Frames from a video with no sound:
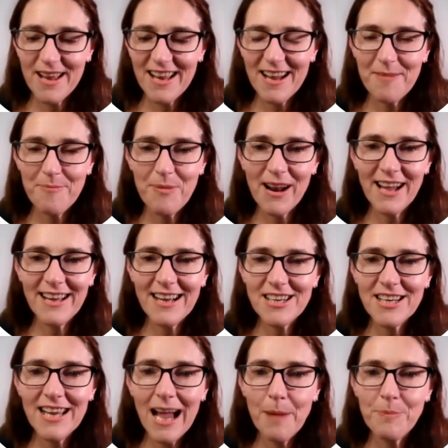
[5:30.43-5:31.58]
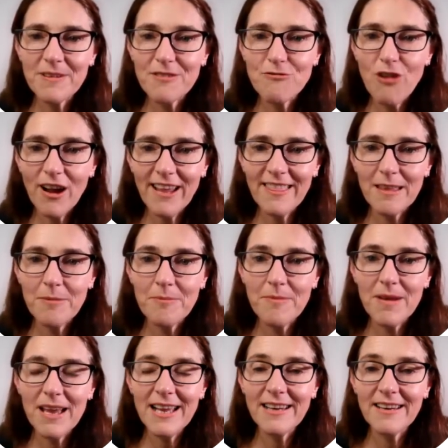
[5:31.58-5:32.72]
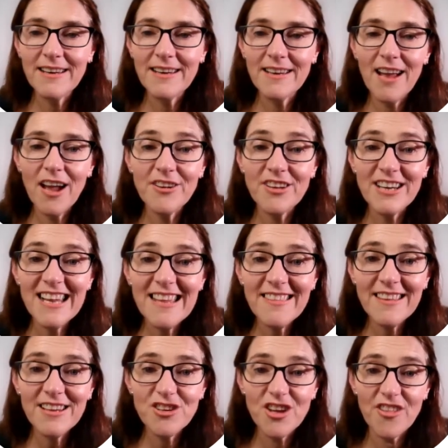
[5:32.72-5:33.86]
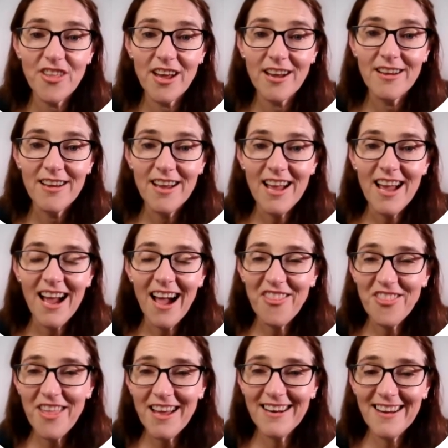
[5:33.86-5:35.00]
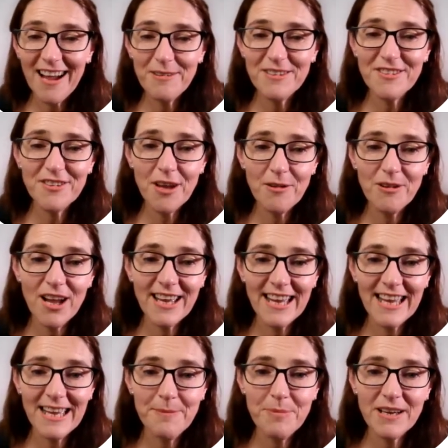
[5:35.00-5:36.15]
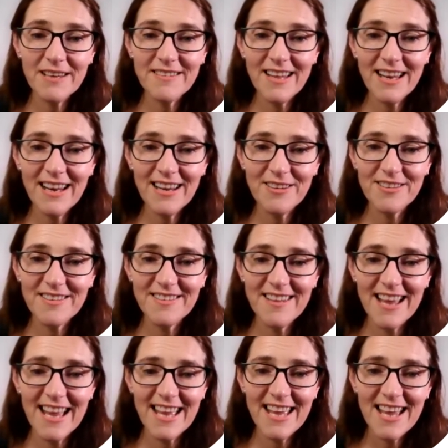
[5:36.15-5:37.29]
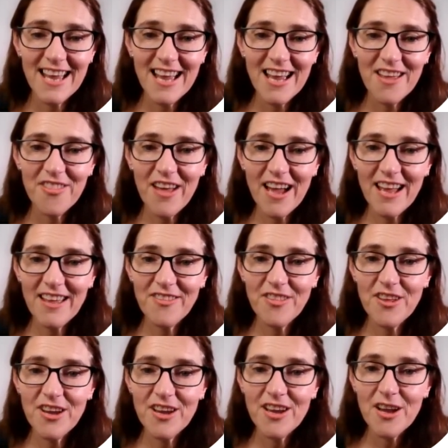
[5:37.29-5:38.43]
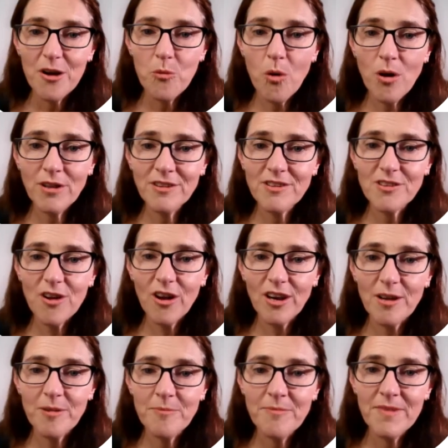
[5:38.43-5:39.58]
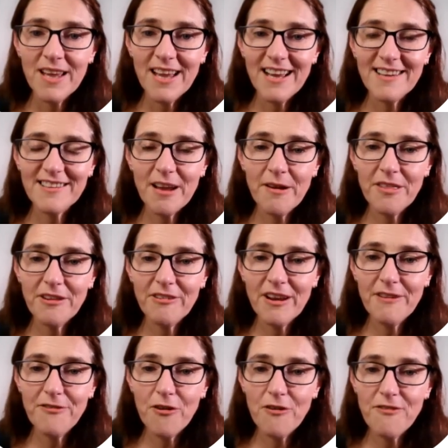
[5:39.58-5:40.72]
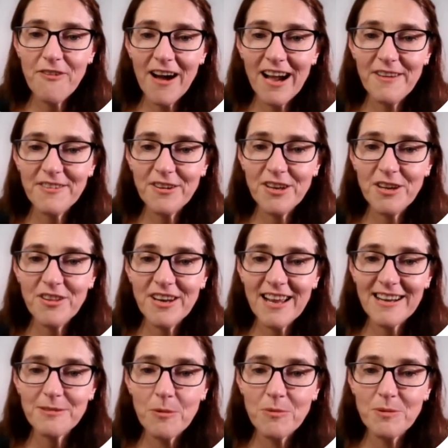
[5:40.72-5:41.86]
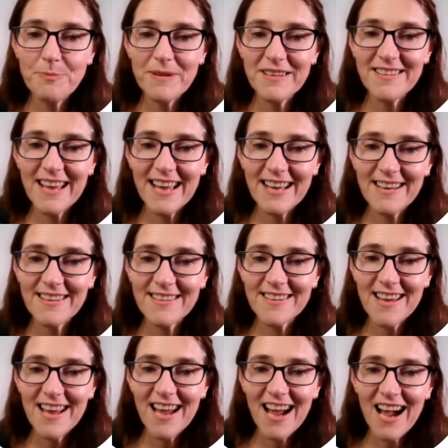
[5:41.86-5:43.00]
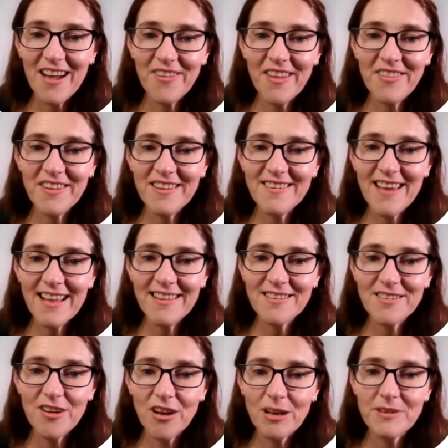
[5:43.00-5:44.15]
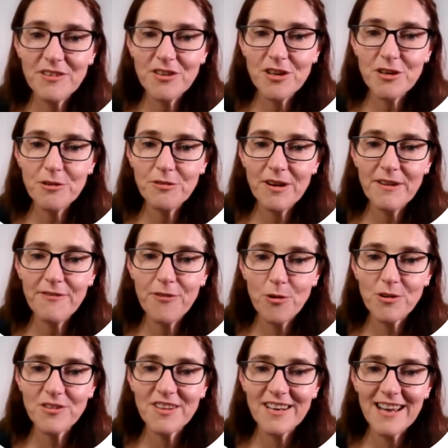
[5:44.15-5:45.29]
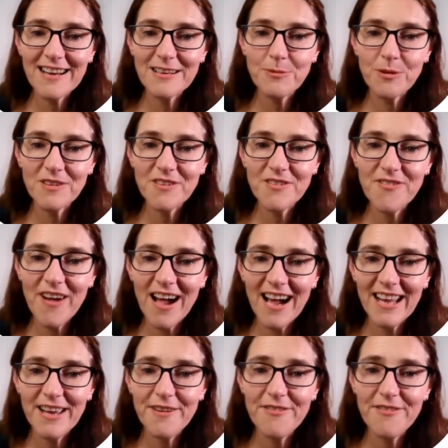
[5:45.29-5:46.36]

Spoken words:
But I actually happened to write them in underneath each other. And then I was so lucky because then I could see that the ones column is going 3, 4, 5, so I knew the next one would be 6. And then the tens column is 2, 3, 4, so the next one's 5.